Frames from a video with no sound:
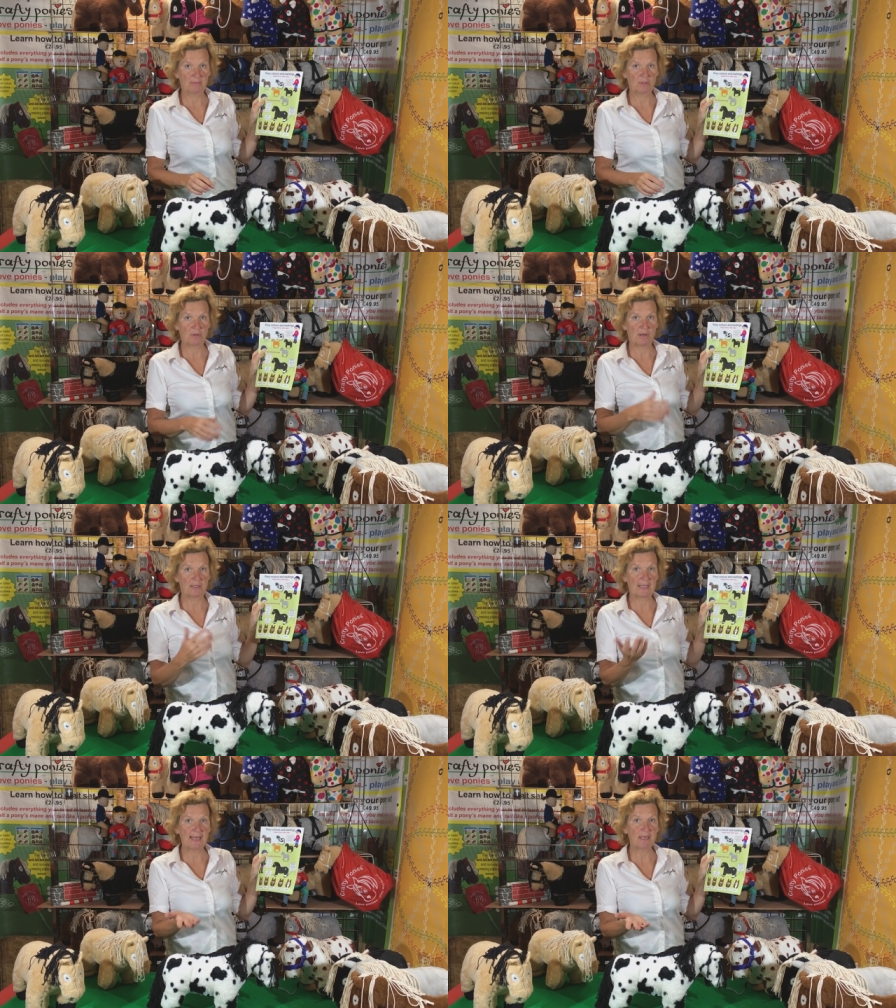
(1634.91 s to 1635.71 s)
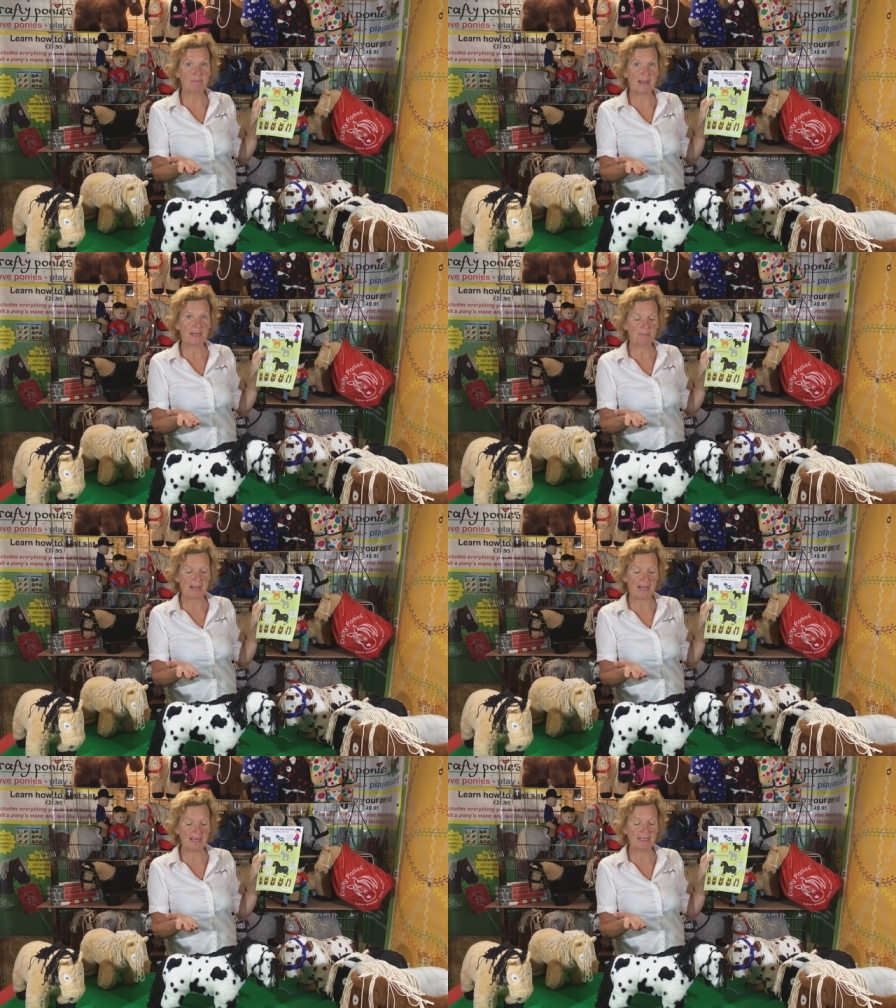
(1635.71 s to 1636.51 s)
So like a
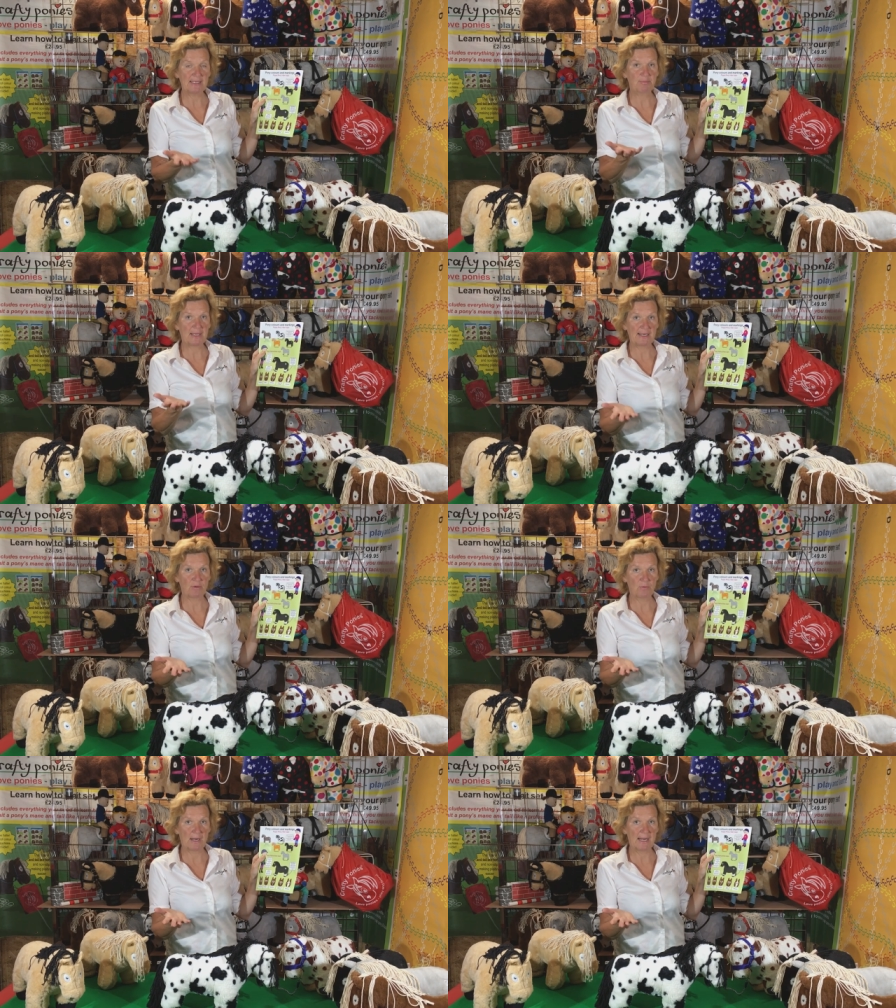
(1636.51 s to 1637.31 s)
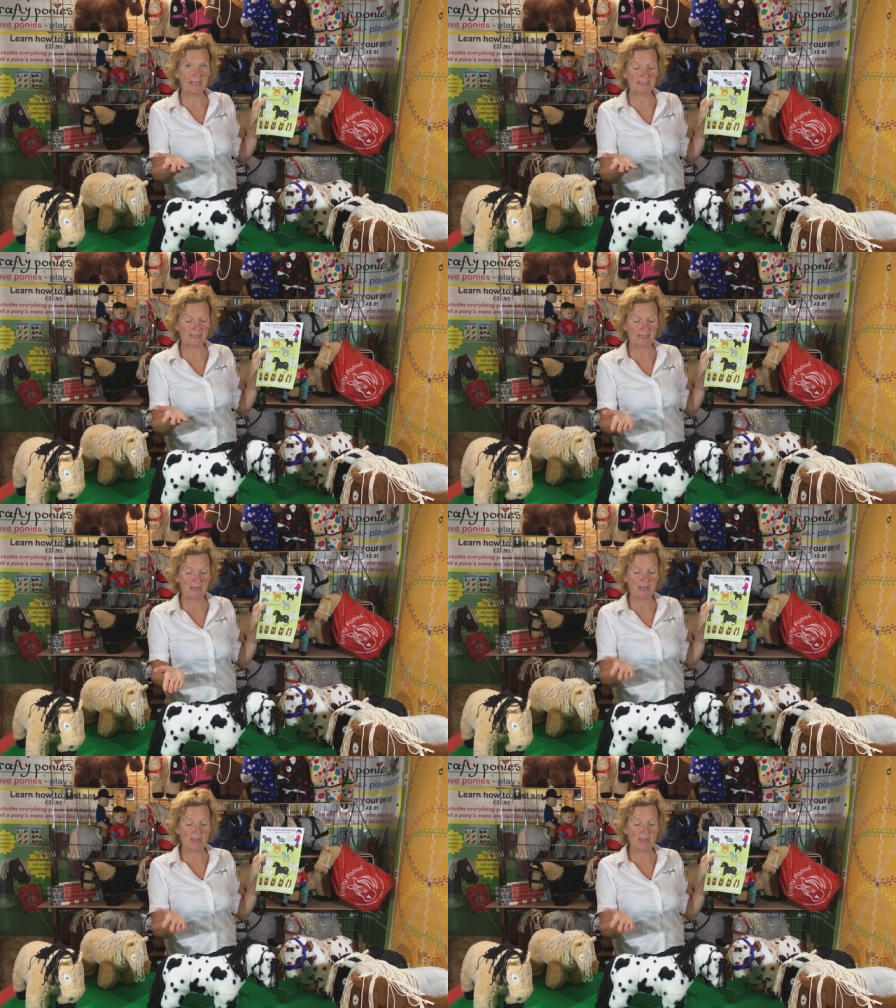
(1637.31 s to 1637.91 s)
magpie is black and white,